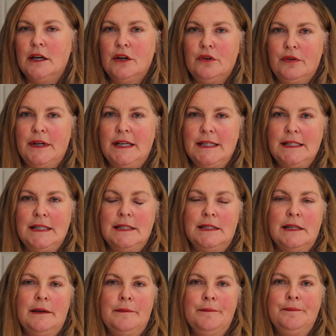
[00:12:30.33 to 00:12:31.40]

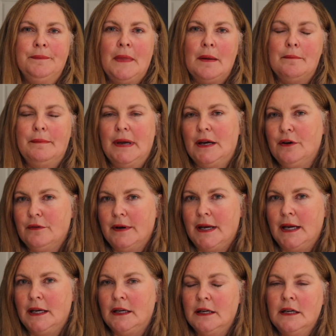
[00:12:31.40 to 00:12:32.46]
criticism,
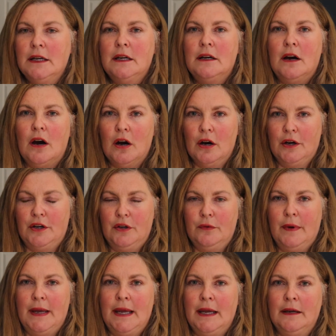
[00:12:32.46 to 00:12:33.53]
bickering,
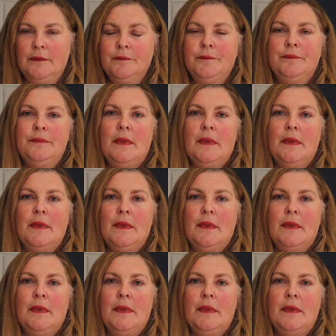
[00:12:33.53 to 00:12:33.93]
arguing,